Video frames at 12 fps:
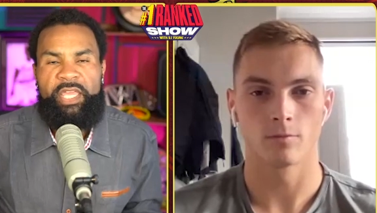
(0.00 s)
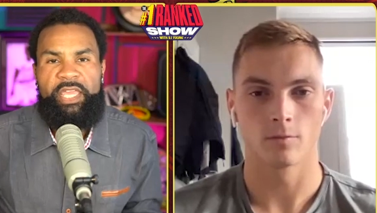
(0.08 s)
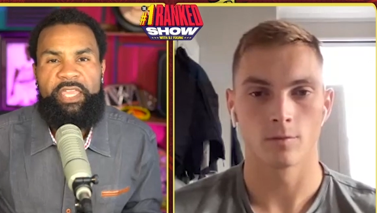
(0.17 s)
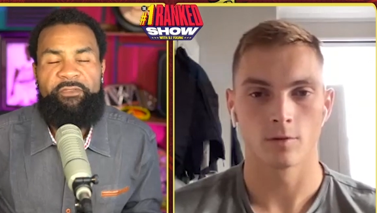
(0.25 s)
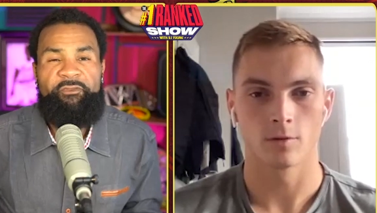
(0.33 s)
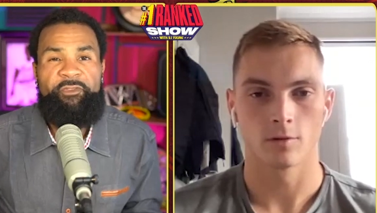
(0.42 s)

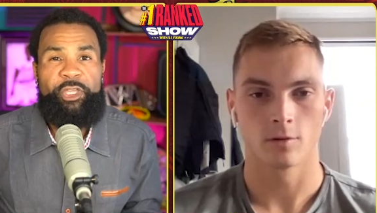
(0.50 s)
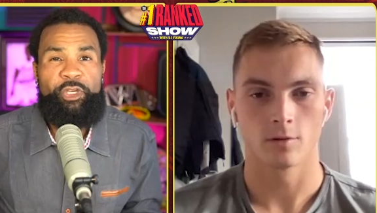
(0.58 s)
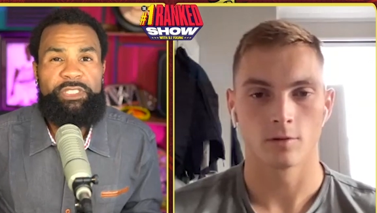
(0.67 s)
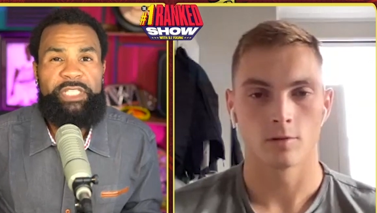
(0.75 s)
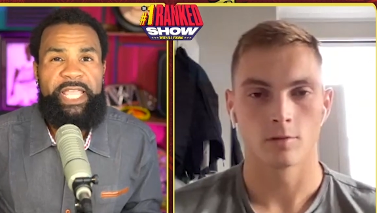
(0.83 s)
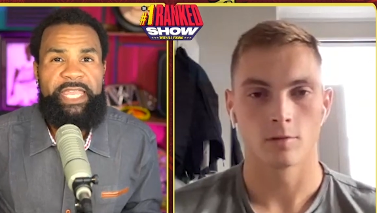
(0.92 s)
Speaker 1: it
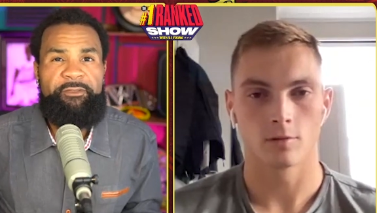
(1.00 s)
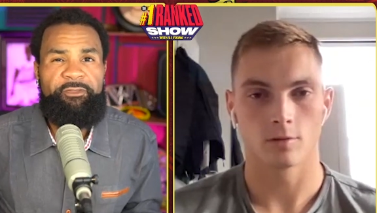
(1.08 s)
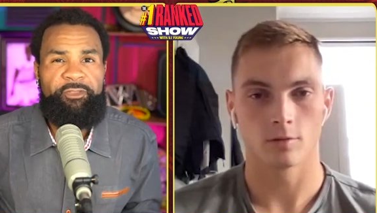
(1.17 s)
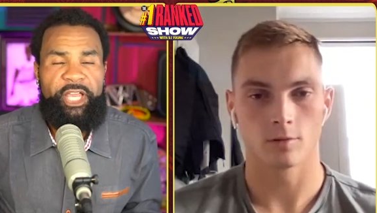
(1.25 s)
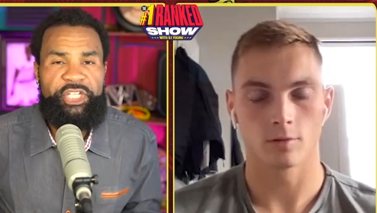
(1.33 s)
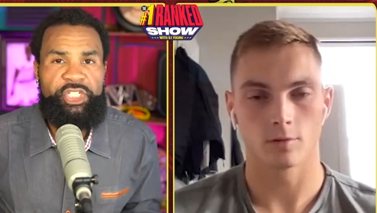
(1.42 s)
feels like an
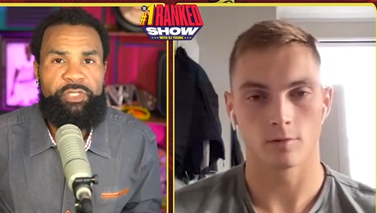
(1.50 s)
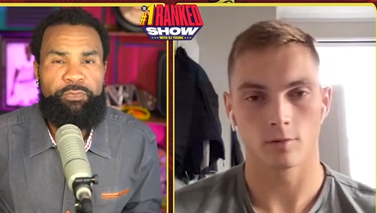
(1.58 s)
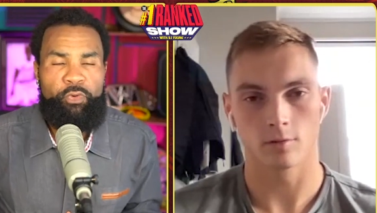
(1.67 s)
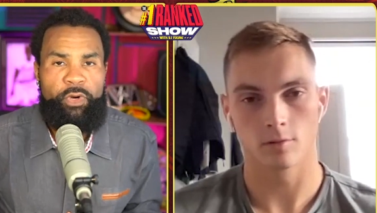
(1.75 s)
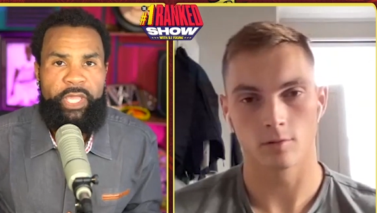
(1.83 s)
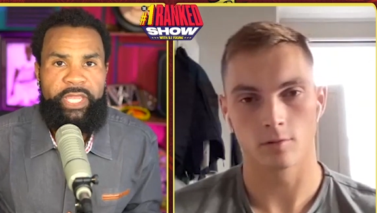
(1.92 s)
inflection
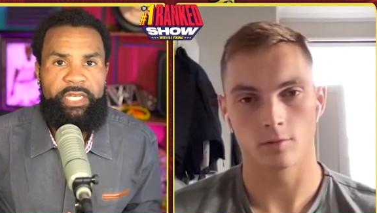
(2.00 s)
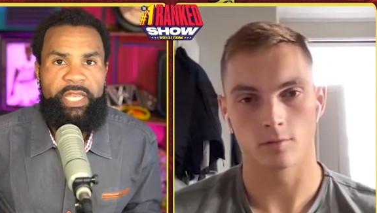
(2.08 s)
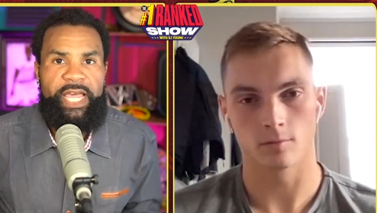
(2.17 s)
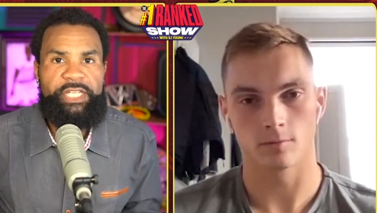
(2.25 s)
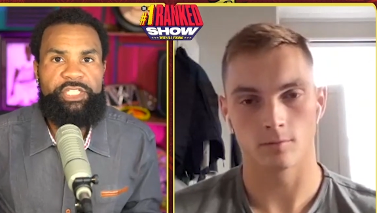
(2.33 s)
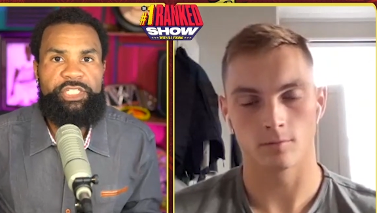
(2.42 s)
point,
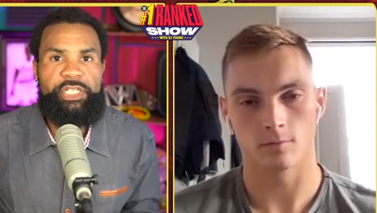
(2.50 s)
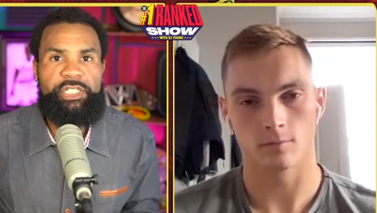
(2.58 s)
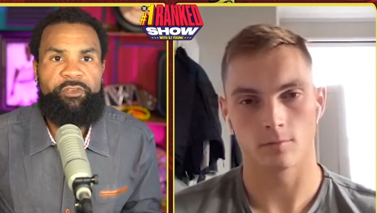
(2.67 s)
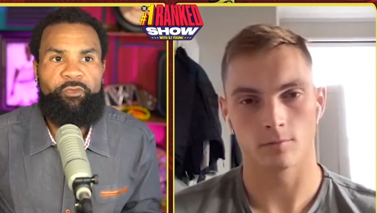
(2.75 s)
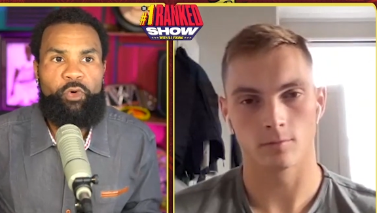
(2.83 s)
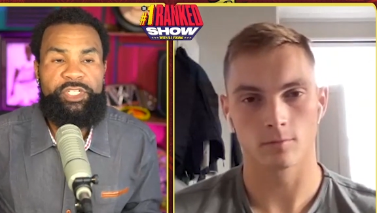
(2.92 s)
not just
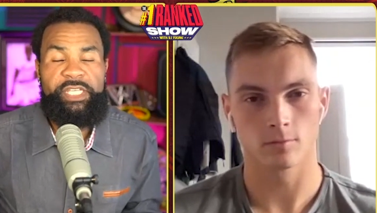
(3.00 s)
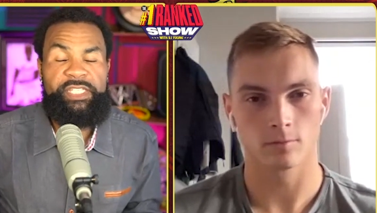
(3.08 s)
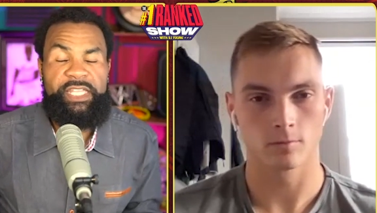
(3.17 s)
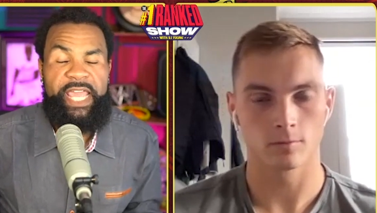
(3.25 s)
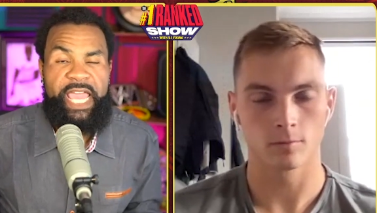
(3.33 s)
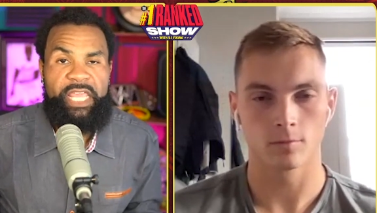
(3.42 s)
for
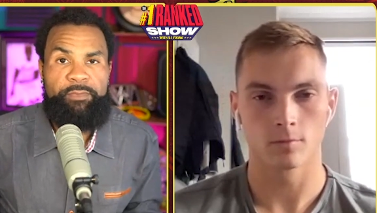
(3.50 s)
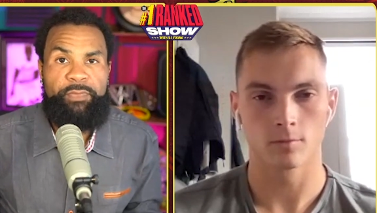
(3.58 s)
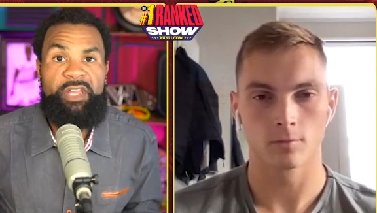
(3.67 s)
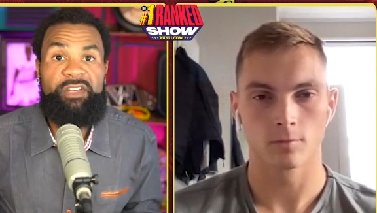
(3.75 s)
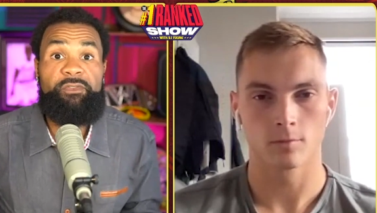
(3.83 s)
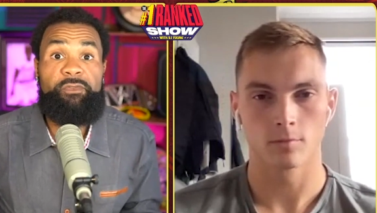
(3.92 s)
Cincinnati,
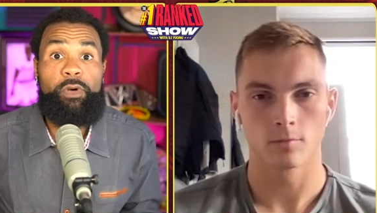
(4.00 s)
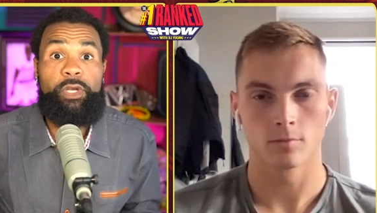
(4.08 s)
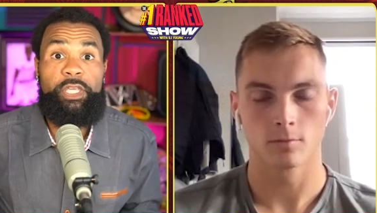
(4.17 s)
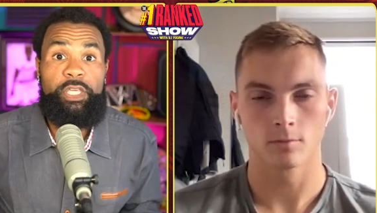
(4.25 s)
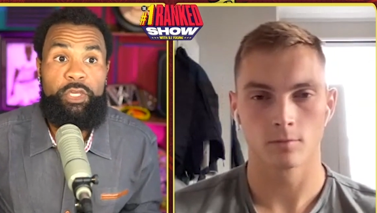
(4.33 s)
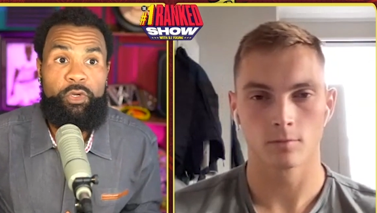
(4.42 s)
but for
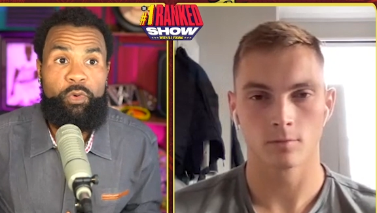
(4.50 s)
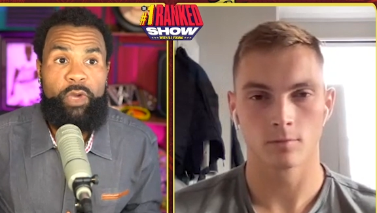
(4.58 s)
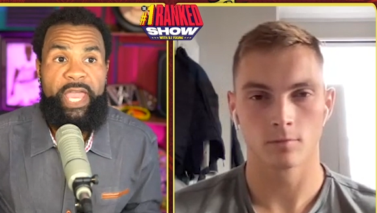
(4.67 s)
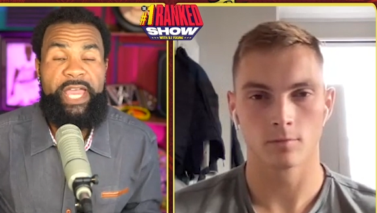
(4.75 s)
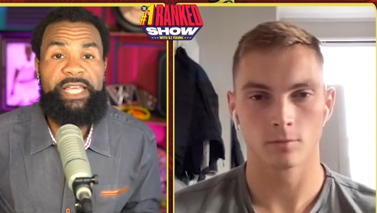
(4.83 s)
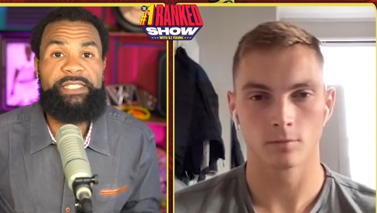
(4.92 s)
you,
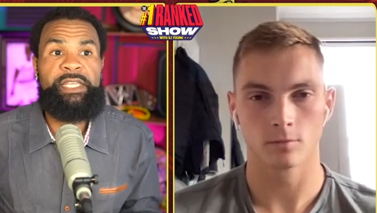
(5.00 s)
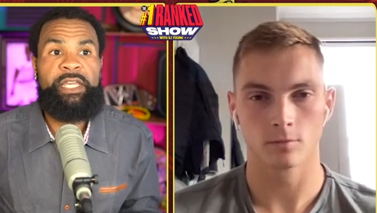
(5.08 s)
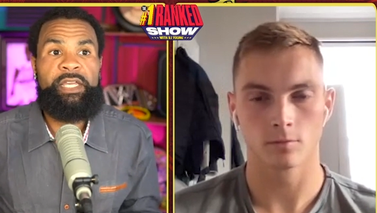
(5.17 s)
as